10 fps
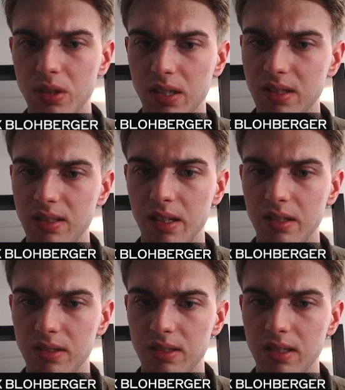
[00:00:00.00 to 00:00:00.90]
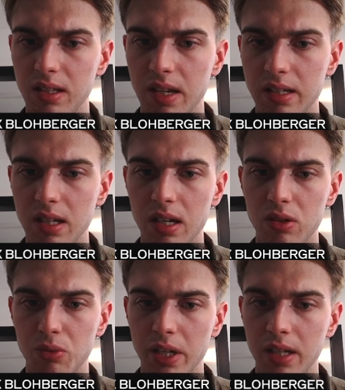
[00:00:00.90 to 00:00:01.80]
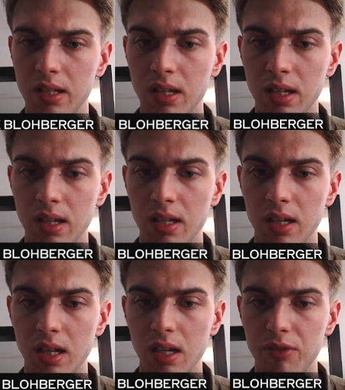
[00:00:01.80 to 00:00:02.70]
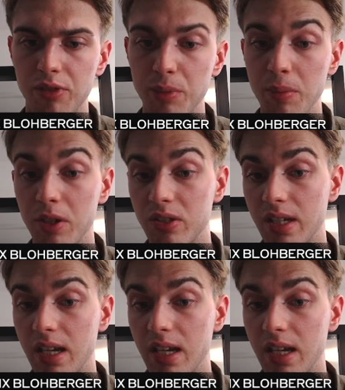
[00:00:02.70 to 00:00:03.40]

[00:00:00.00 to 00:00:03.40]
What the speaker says: At least I didn't see any other way for me, because again,